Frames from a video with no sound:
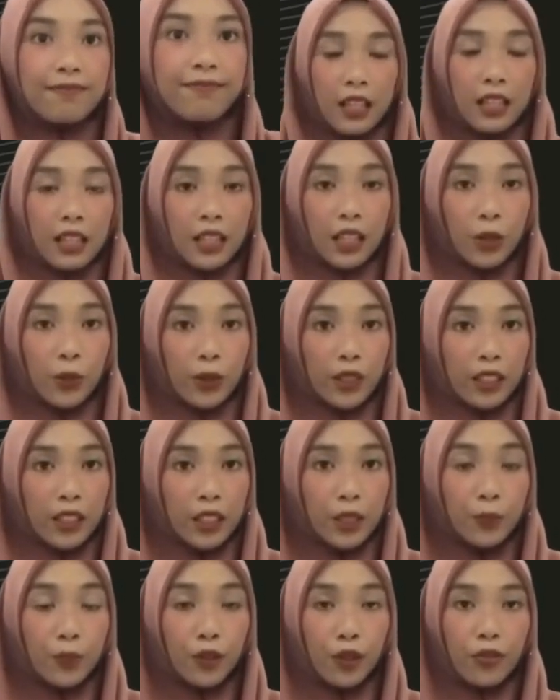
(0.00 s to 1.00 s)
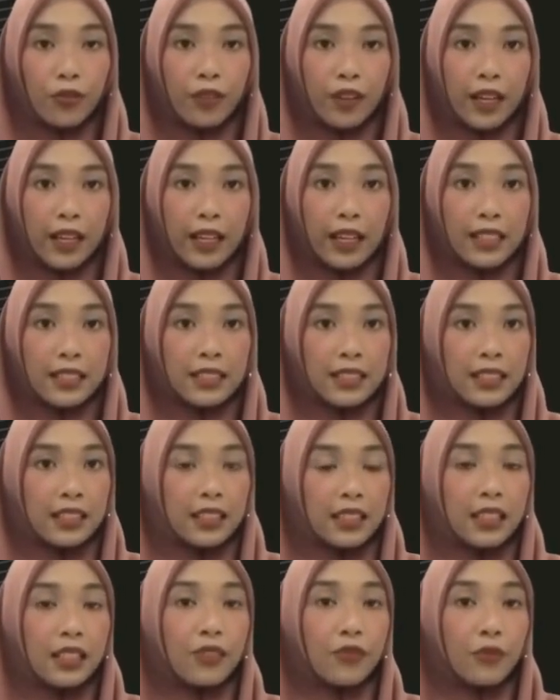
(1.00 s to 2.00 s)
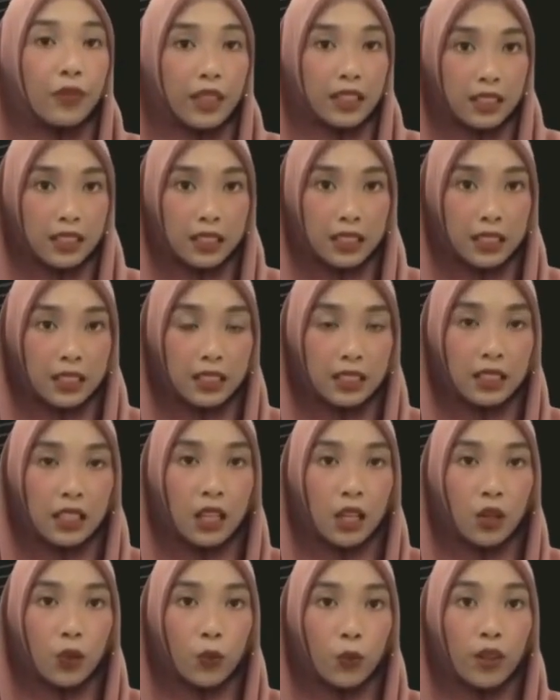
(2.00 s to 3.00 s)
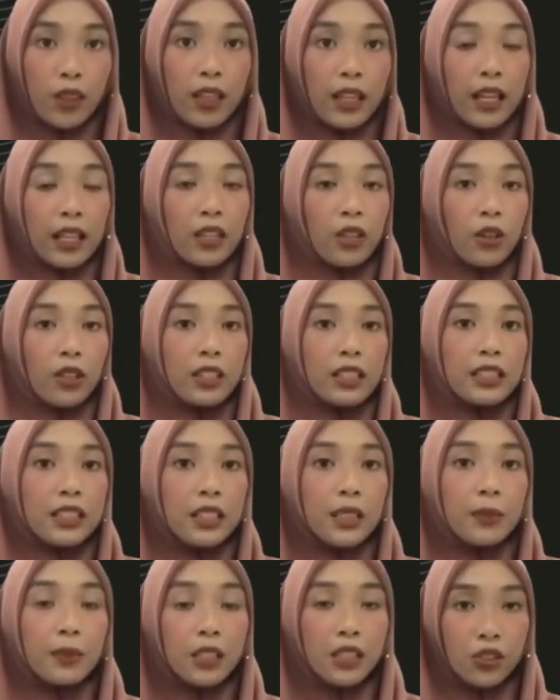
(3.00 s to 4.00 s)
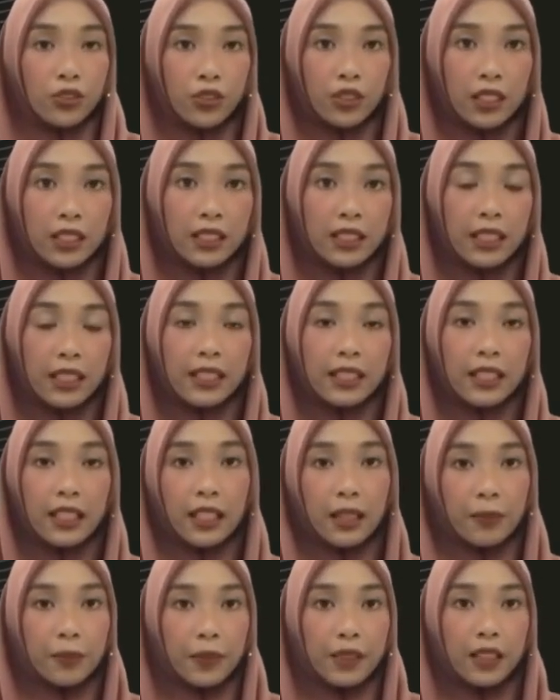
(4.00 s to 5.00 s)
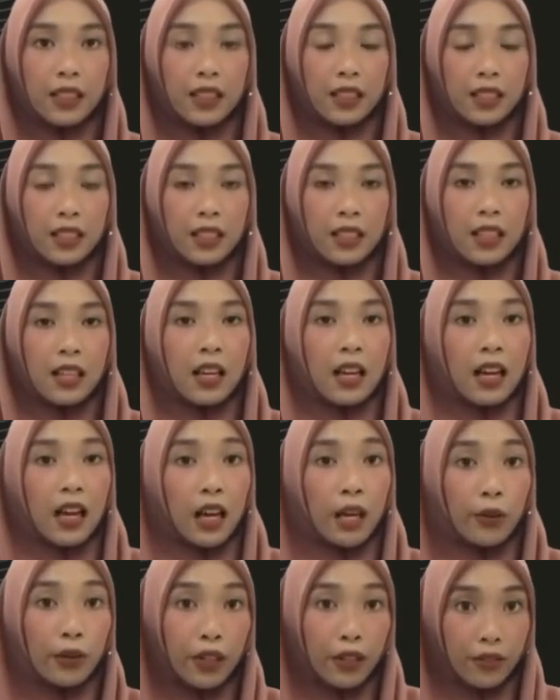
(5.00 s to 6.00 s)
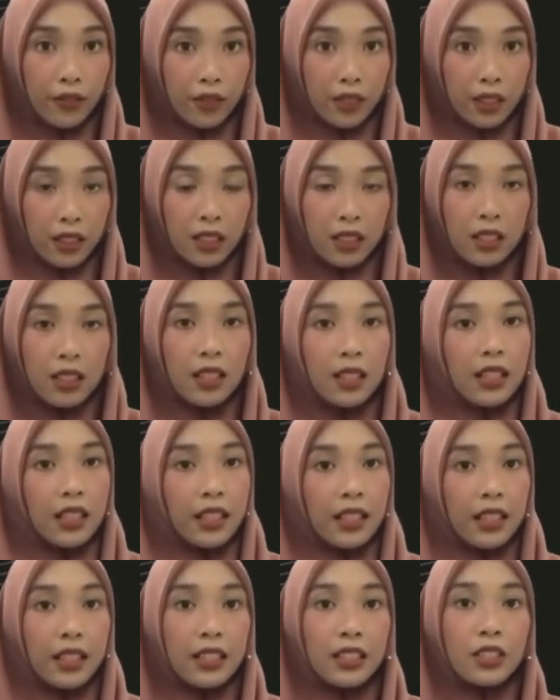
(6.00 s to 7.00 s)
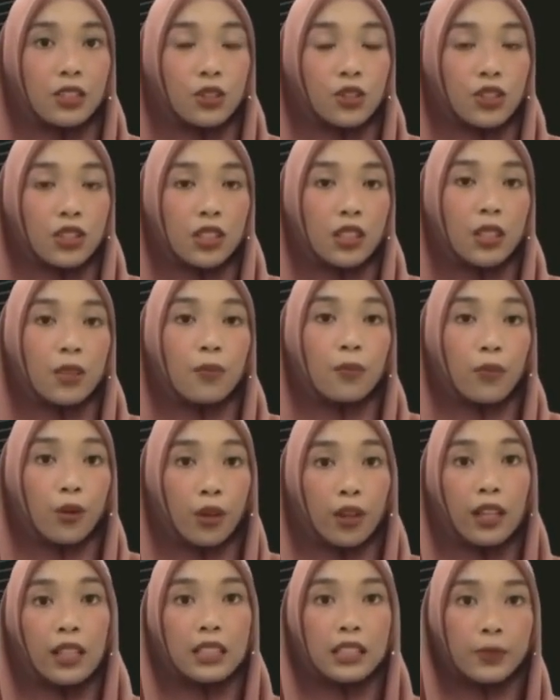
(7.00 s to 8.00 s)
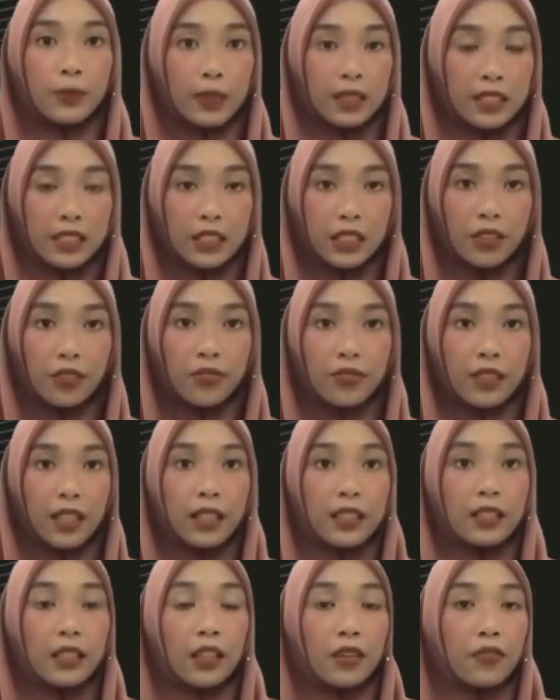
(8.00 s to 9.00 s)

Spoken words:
Equity provides external investors with an ownership interest in the company. However, it is usually more expensive than debt